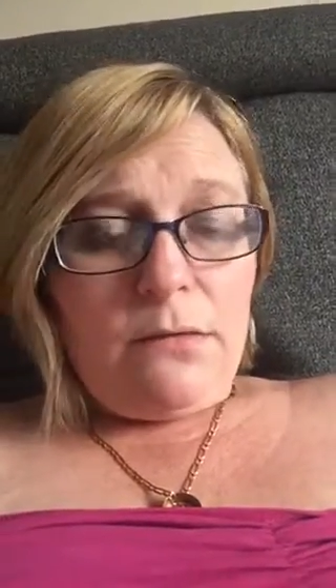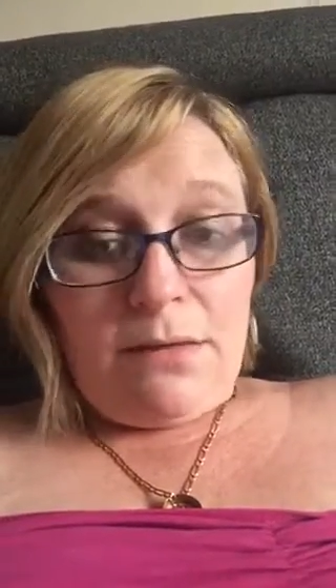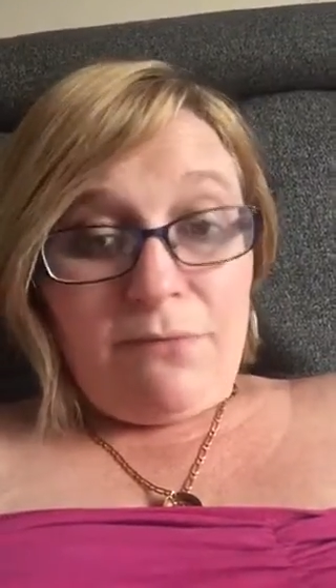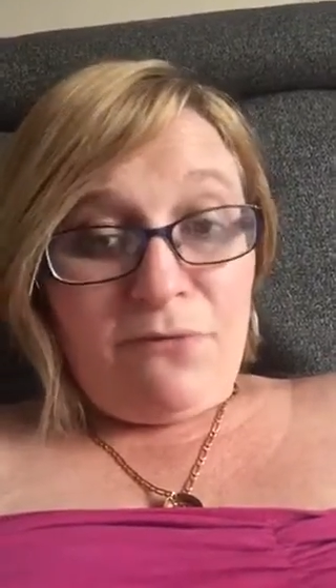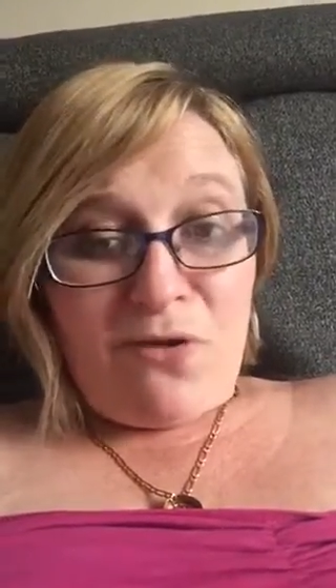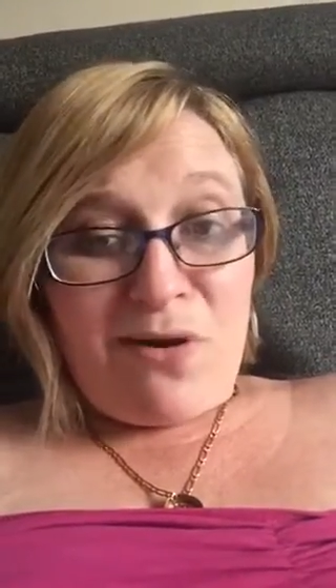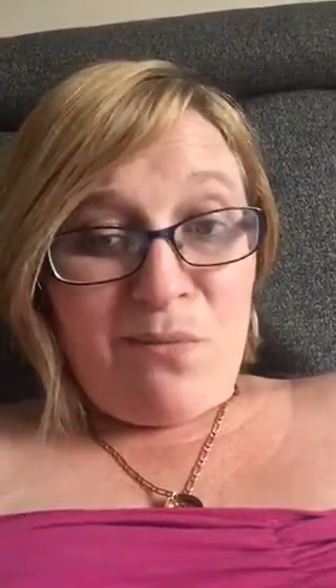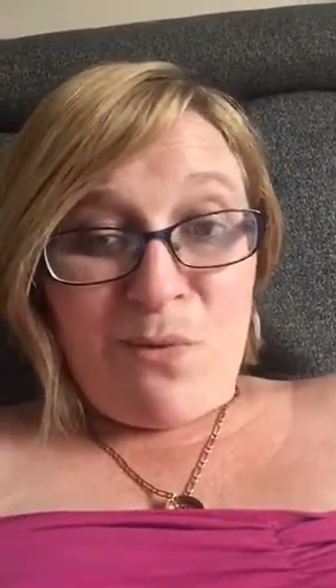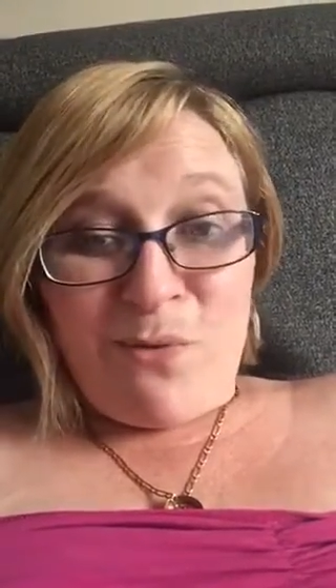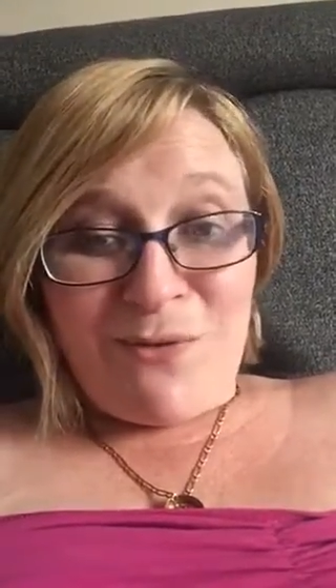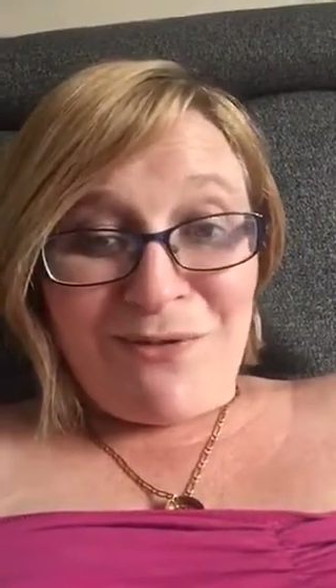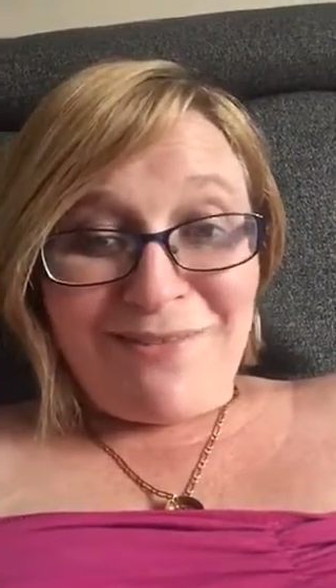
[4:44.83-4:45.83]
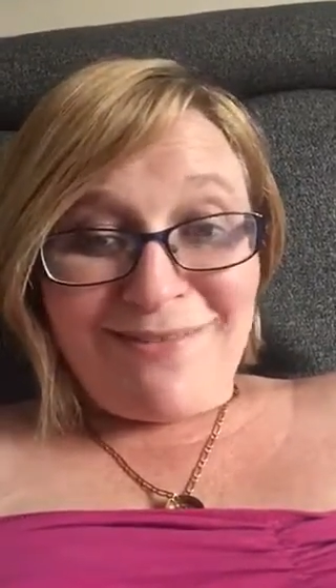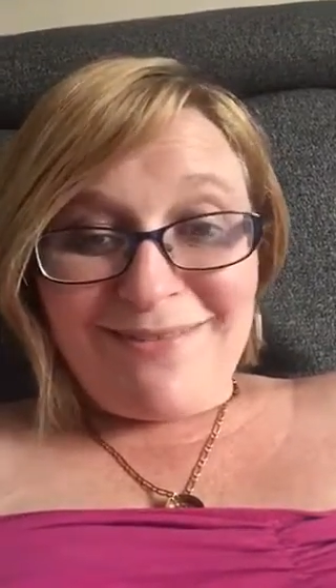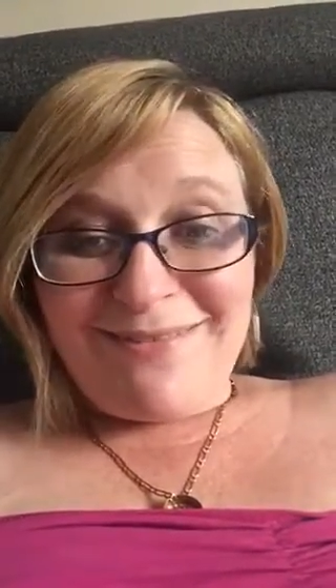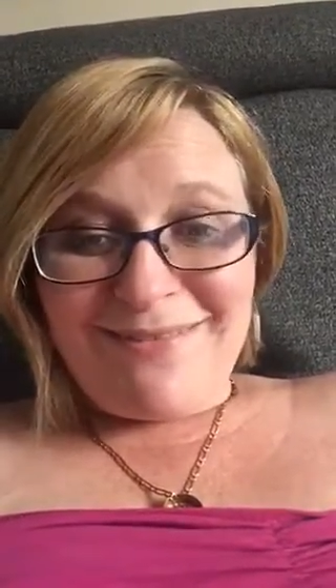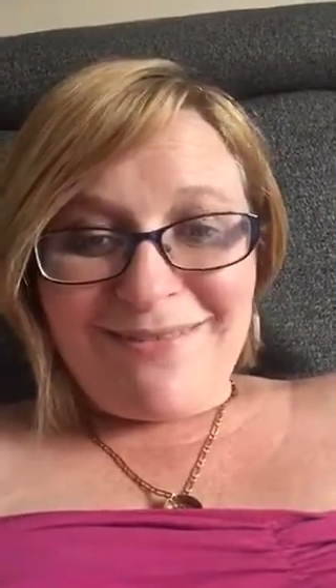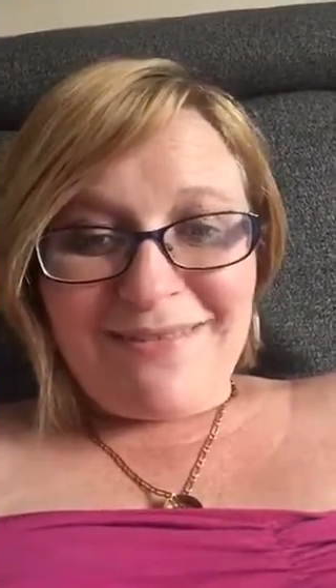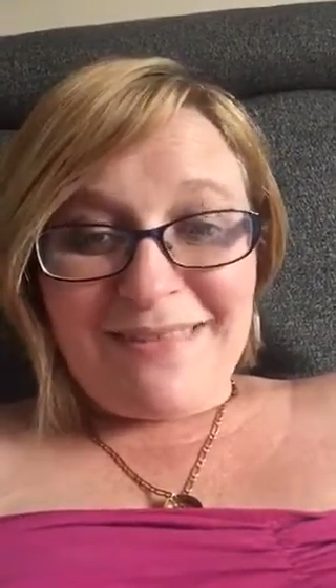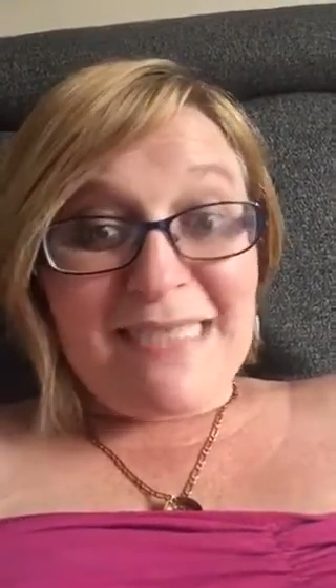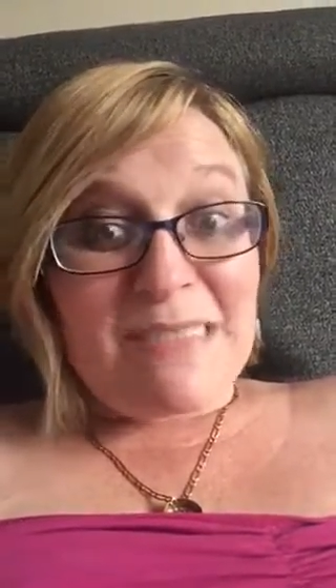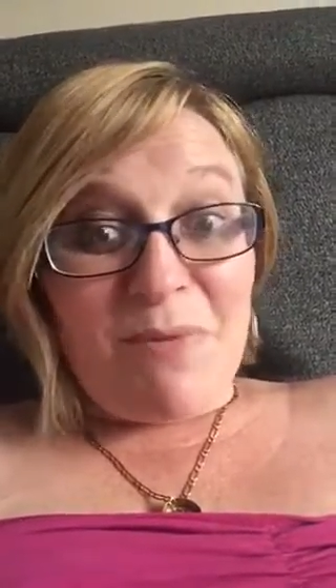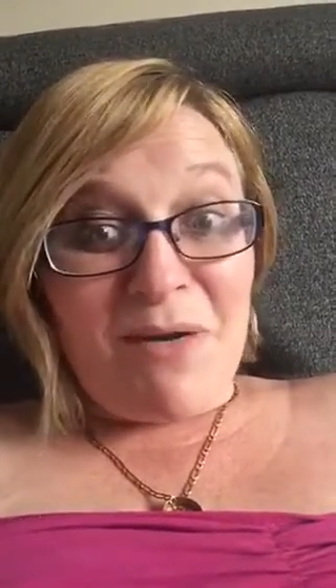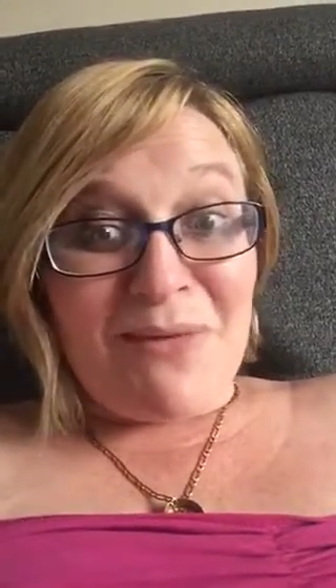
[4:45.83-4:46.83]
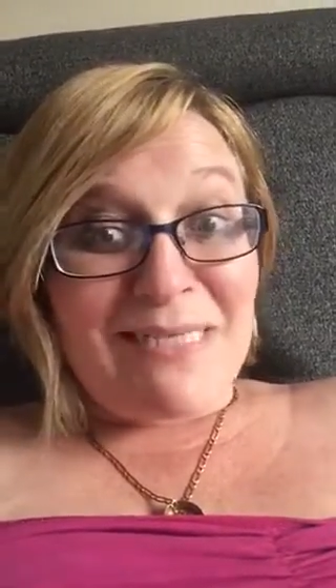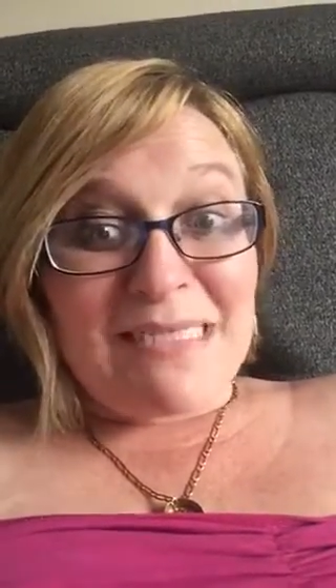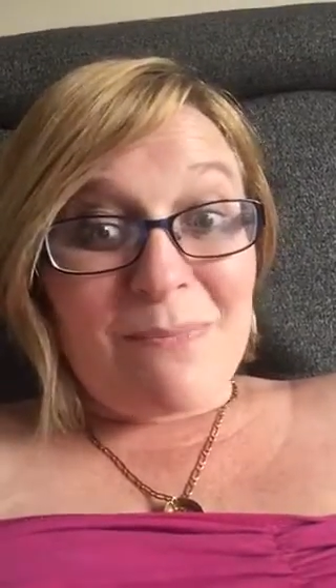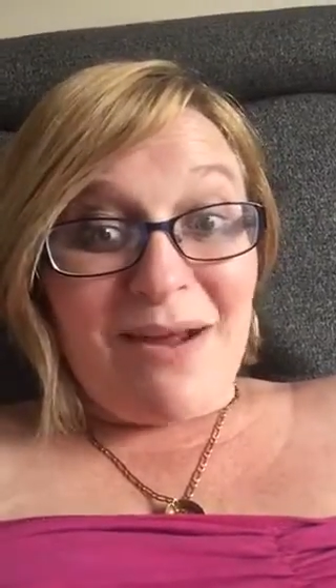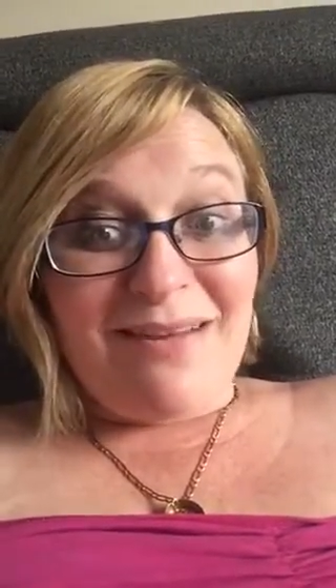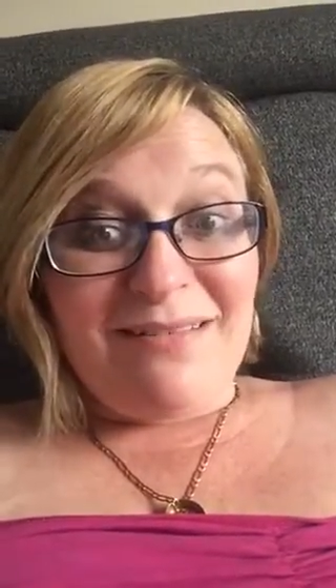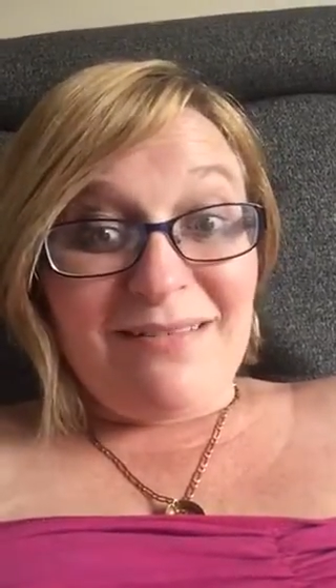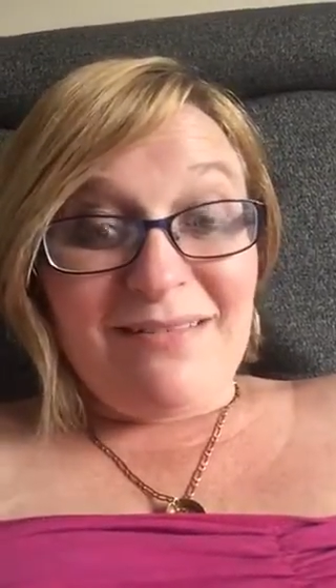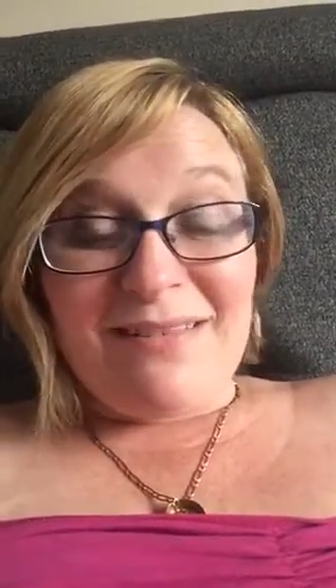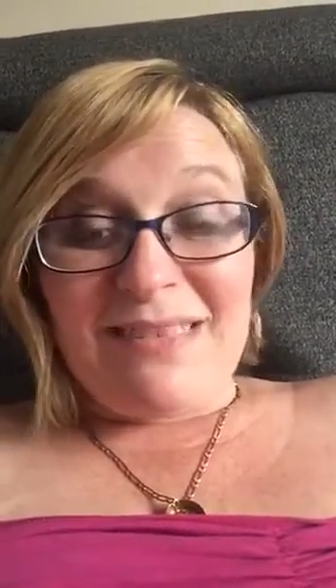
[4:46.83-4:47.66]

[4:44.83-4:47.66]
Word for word: They're very important to smile when you smile